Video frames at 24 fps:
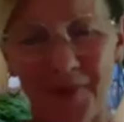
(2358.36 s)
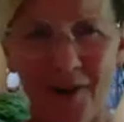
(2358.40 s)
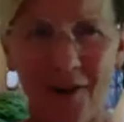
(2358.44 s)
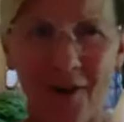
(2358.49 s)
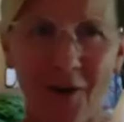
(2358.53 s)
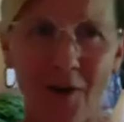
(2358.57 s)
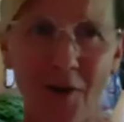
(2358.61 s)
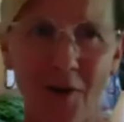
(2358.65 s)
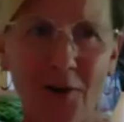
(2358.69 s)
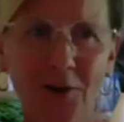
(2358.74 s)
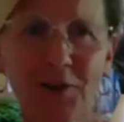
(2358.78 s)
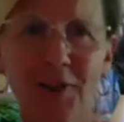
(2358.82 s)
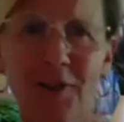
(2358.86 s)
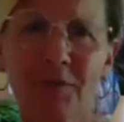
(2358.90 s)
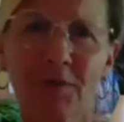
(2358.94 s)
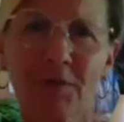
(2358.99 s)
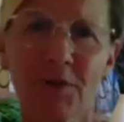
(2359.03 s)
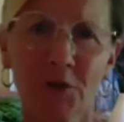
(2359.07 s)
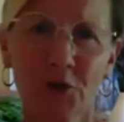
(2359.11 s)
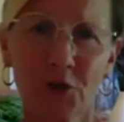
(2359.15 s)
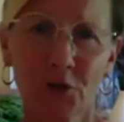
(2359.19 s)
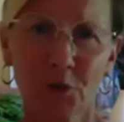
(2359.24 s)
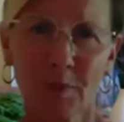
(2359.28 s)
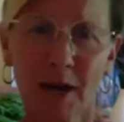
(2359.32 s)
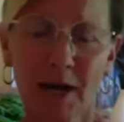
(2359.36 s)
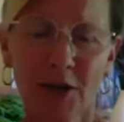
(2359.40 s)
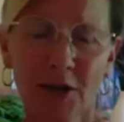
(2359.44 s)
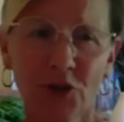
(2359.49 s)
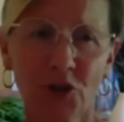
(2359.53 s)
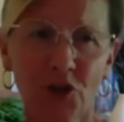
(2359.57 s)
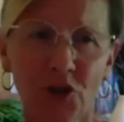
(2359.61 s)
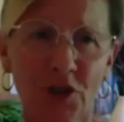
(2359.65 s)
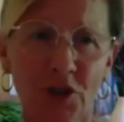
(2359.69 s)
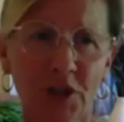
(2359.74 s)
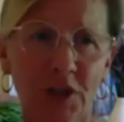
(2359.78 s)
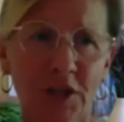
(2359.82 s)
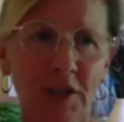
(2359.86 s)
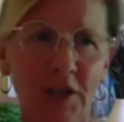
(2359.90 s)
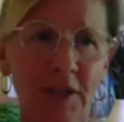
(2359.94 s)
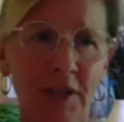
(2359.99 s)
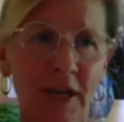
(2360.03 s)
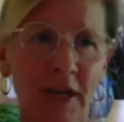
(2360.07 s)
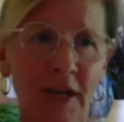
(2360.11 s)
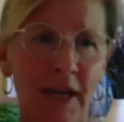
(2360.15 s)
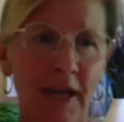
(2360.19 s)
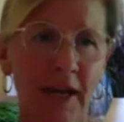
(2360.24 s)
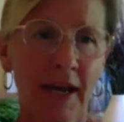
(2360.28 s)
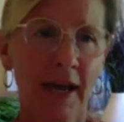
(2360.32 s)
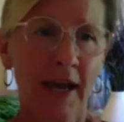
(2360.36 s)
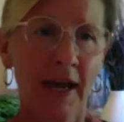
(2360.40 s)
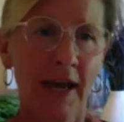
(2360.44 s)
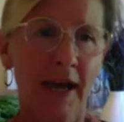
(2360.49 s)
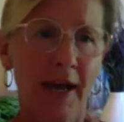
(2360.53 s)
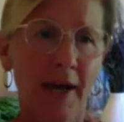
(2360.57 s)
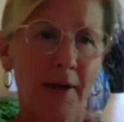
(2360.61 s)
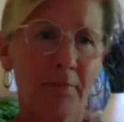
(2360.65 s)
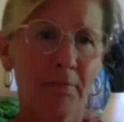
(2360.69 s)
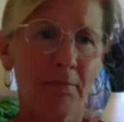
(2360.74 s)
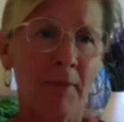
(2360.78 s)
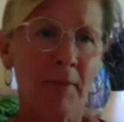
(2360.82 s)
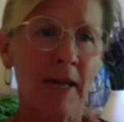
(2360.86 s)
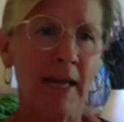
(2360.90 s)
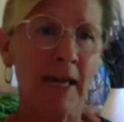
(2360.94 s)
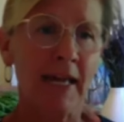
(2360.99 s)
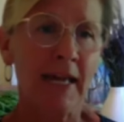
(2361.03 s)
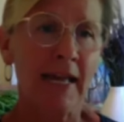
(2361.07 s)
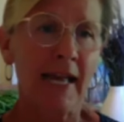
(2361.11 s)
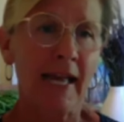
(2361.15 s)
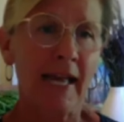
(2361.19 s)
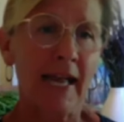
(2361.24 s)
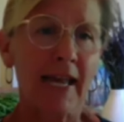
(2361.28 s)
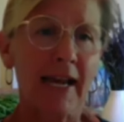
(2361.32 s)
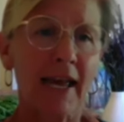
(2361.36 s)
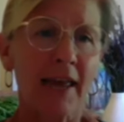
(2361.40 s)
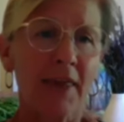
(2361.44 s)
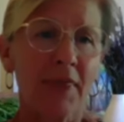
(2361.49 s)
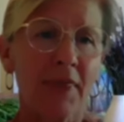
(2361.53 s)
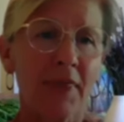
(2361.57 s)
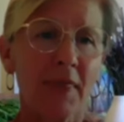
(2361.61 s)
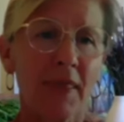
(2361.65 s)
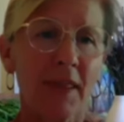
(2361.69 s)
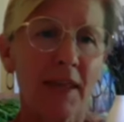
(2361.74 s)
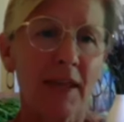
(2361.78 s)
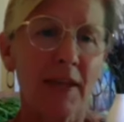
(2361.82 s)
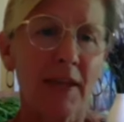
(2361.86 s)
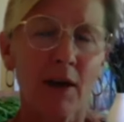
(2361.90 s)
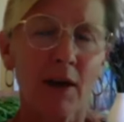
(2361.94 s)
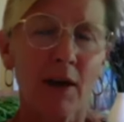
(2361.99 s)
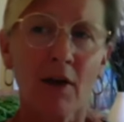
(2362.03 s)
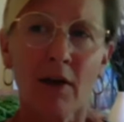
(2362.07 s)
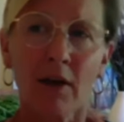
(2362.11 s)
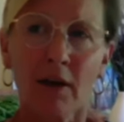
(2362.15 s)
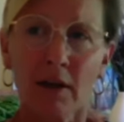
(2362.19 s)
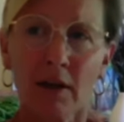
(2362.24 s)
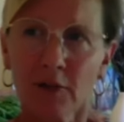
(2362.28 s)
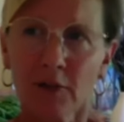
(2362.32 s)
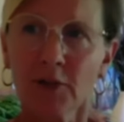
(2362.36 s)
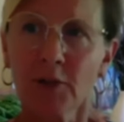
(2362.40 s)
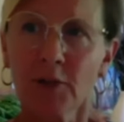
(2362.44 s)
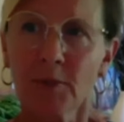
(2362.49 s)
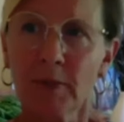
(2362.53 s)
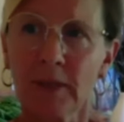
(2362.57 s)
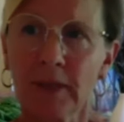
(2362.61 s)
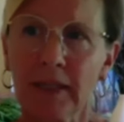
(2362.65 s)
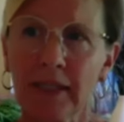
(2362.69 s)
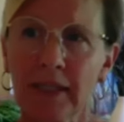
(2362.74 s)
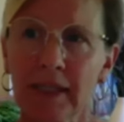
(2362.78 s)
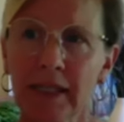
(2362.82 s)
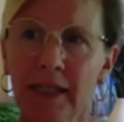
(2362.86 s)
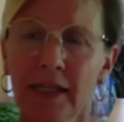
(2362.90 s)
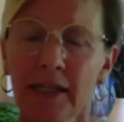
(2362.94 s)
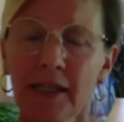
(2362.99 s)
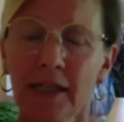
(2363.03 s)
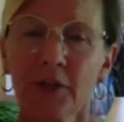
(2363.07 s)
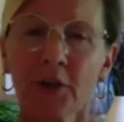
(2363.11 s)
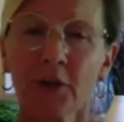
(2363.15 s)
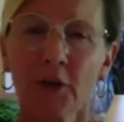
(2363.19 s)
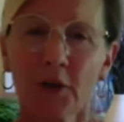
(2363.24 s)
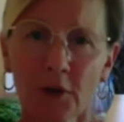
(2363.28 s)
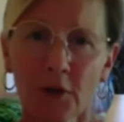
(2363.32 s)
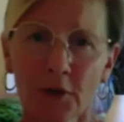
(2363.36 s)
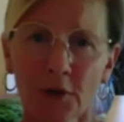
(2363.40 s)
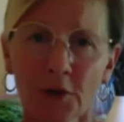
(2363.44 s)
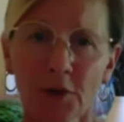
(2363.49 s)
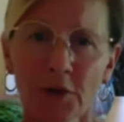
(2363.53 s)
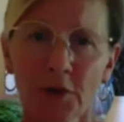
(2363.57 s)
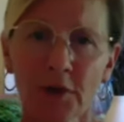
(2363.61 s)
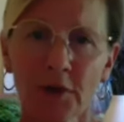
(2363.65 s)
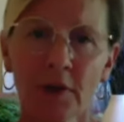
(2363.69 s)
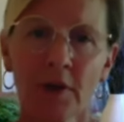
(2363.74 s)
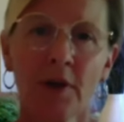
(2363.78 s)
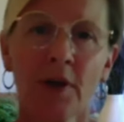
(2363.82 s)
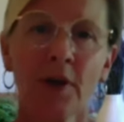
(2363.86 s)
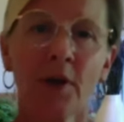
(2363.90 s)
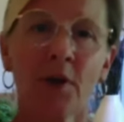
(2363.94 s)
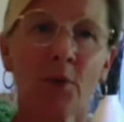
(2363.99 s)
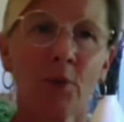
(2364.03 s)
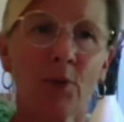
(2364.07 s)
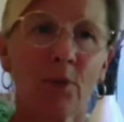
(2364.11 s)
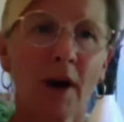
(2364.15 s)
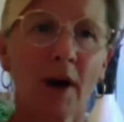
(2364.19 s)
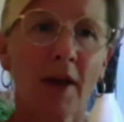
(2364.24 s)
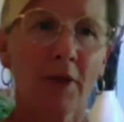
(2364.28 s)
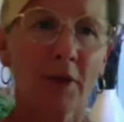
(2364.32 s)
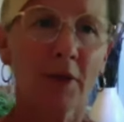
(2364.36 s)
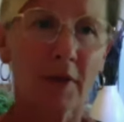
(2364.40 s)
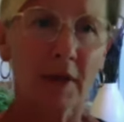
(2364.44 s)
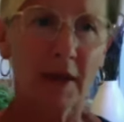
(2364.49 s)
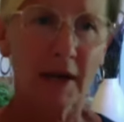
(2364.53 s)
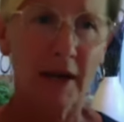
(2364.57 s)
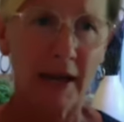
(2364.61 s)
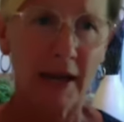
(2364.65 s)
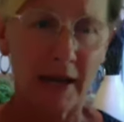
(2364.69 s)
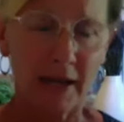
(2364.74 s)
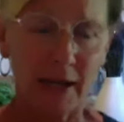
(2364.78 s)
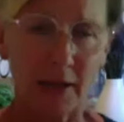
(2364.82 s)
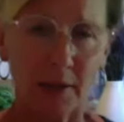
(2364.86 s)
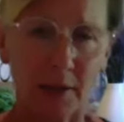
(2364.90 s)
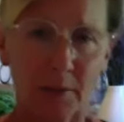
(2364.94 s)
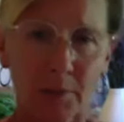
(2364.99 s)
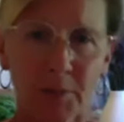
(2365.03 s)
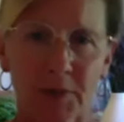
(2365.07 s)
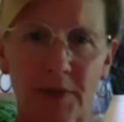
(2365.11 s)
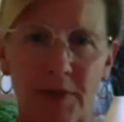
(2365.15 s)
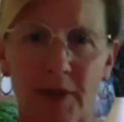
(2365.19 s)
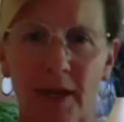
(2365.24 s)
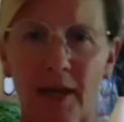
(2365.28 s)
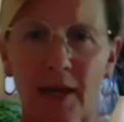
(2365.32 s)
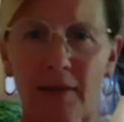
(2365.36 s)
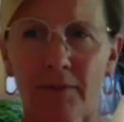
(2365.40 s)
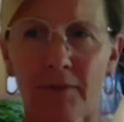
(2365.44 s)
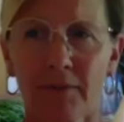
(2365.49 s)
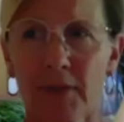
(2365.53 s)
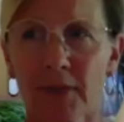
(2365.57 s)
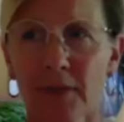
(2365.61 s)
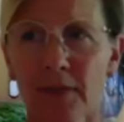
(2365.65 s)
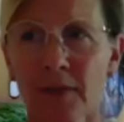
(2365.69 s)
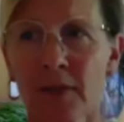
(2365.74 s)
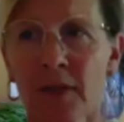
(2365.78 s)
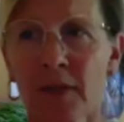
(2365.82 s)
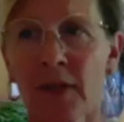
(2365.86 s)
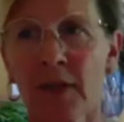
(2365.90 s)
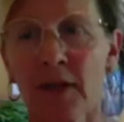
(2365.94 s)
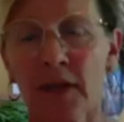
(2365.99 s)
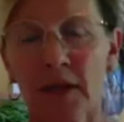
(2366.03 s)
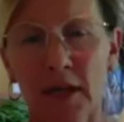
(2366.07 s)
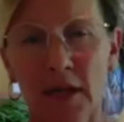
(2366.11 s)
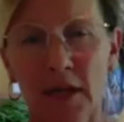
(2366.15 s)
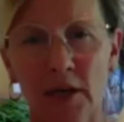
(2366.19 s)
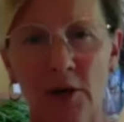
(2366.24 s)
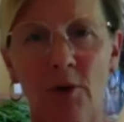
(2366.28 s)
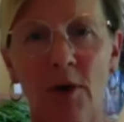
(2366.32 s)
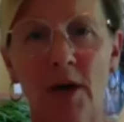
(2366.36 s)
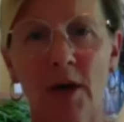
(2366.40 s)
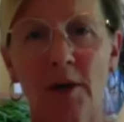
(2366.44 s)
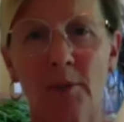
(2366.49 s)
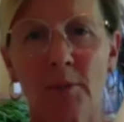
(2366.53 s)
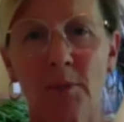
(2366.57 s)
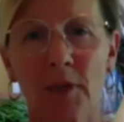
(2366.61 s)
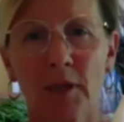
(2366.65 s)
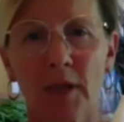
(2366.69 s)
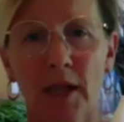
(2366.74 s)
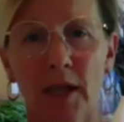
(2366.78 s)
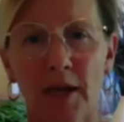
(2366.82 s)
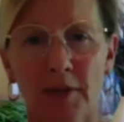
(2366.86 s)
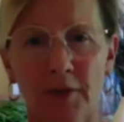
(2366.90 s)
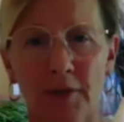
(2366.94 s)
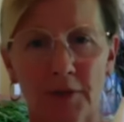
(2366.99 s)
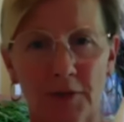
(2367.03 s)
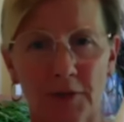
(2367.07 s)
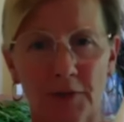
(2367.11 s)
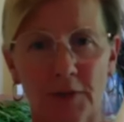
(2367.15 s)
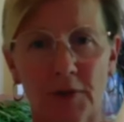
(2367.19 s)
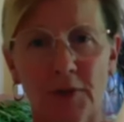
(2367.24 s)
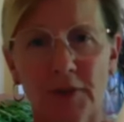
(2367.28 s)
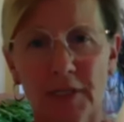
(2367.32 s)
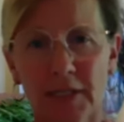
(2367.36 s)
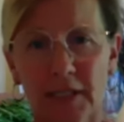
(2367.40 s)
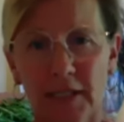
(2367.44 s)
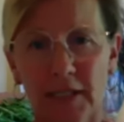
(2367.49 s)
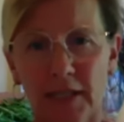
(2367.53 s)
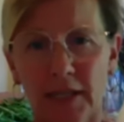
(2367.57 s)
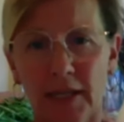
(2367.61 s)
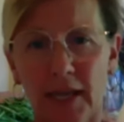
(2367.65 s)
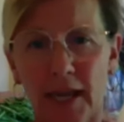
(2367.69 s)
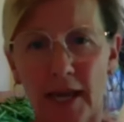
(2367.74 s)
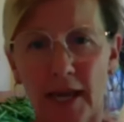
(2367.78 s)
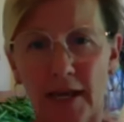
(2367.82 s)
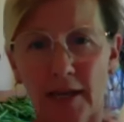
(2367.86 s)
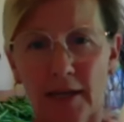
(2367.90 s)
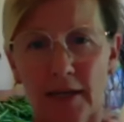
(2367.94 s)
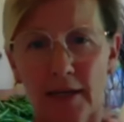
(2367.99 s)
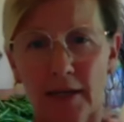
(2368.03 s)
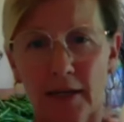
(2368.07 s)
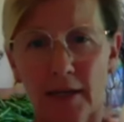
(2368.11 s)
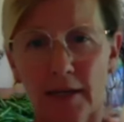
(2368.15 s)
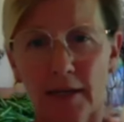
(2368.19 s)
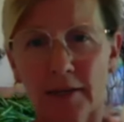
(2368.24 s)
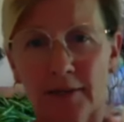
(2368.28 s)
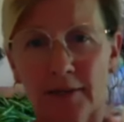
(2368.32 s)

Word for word: all different directions. And I think ultimately it hurts rather than helps to have this incredible uncertainty in Canada.